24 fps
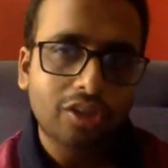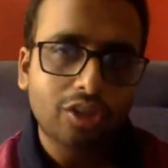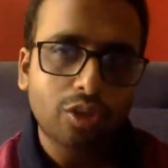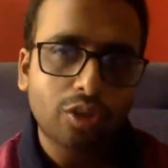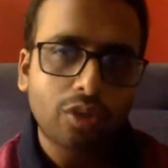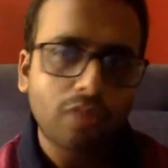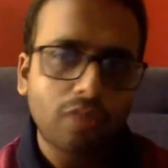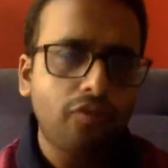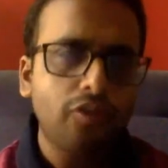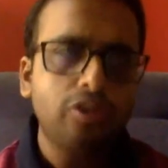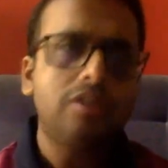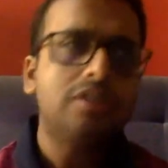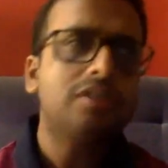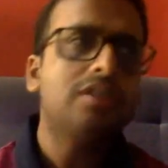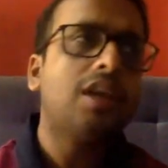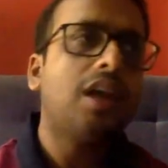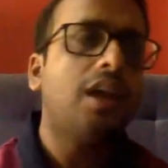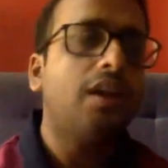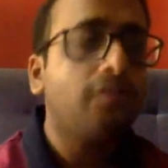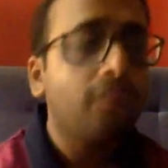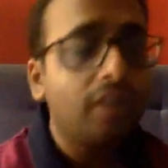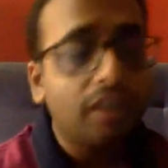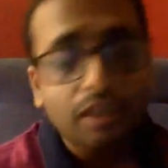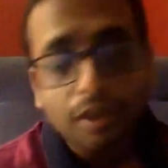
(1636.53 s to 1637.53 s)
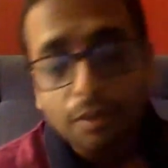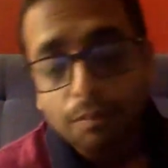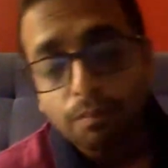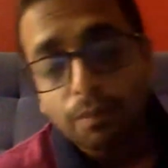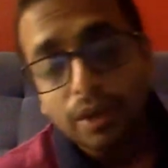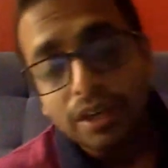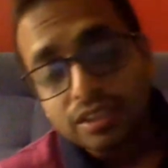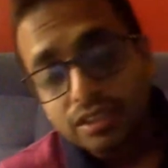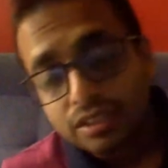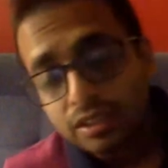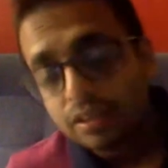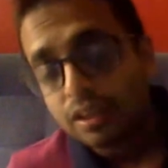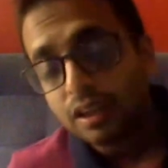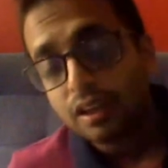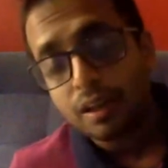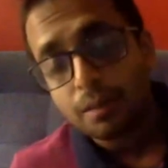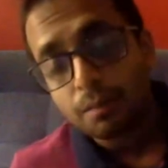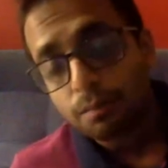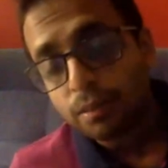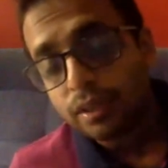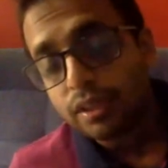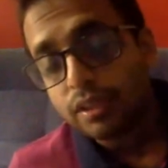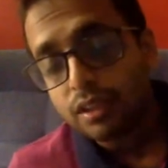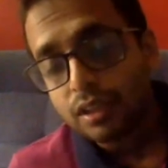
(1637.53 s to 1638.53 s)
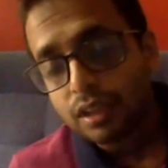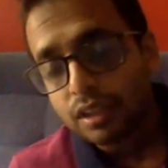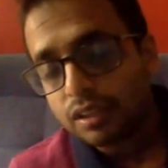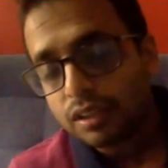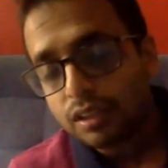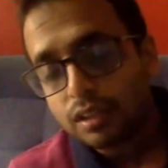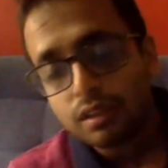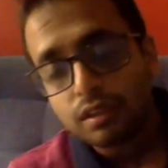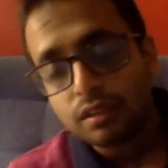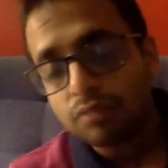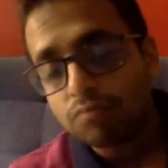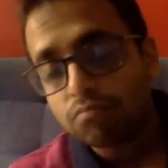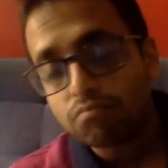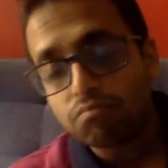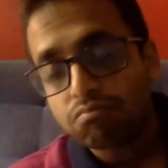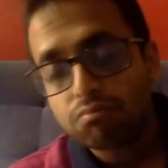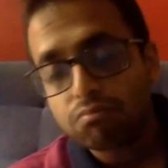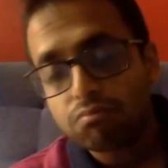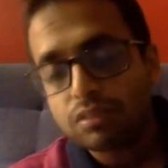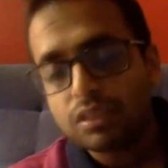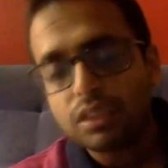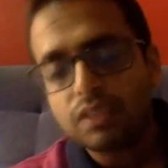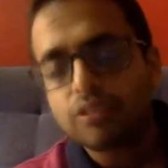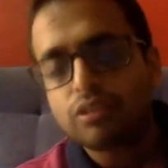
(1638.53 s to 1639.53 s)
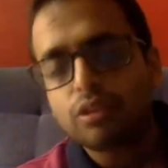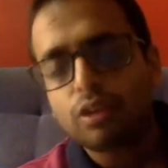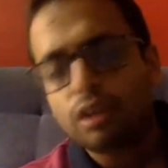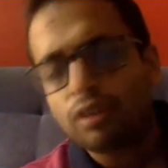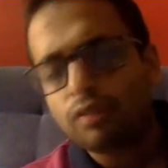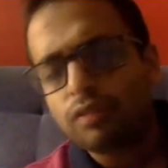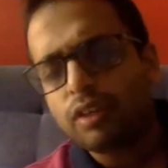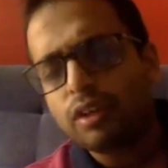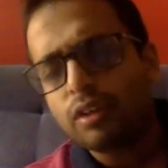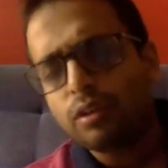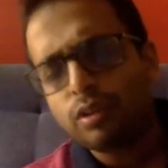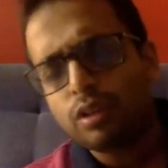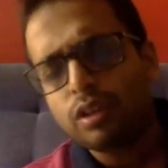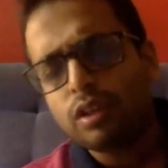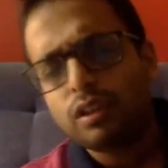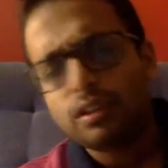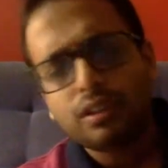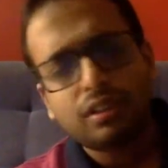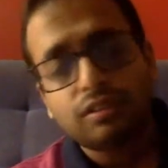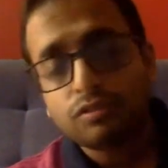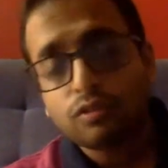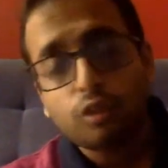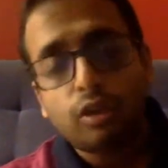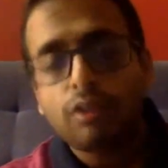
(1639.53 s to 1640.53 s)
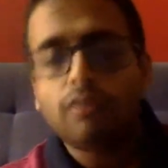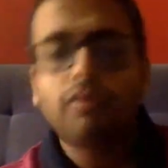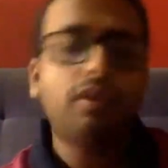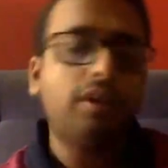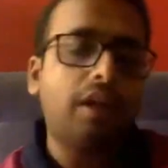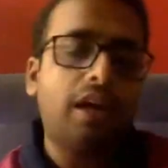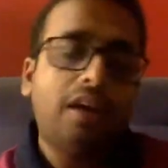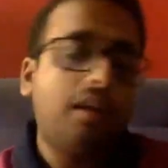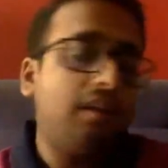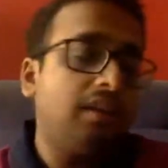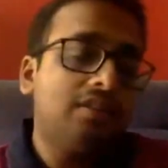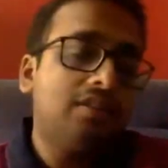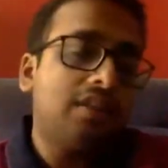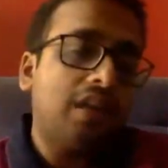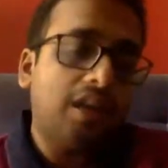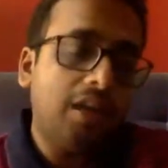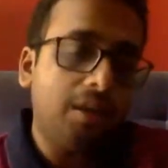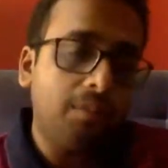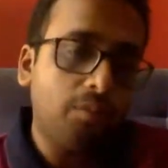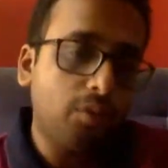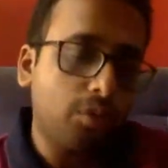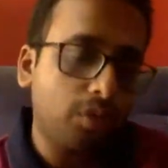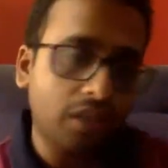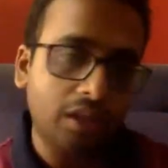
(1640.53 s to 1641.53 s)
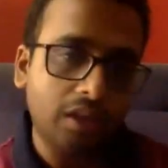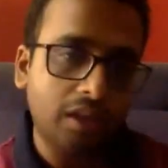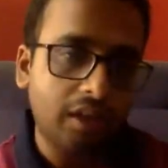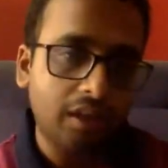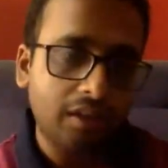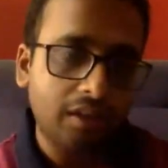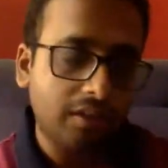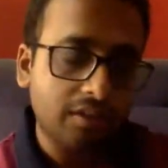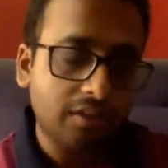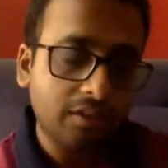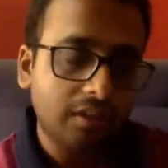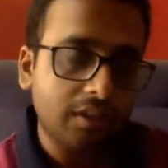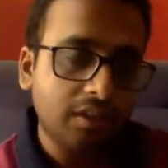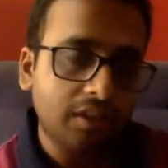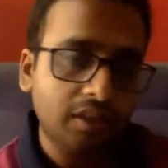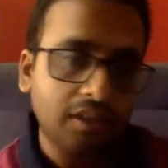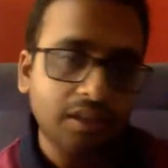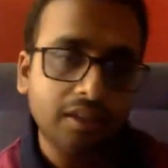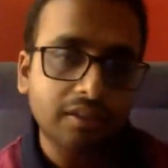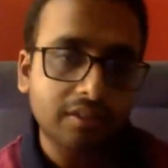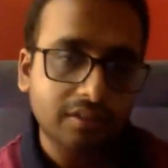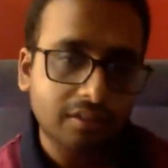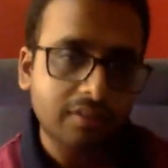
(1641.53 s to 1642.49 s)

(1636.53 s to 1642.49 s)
So if you just have that compassion and empathy, I think that's all we are looking. That's all what at least I am looking at.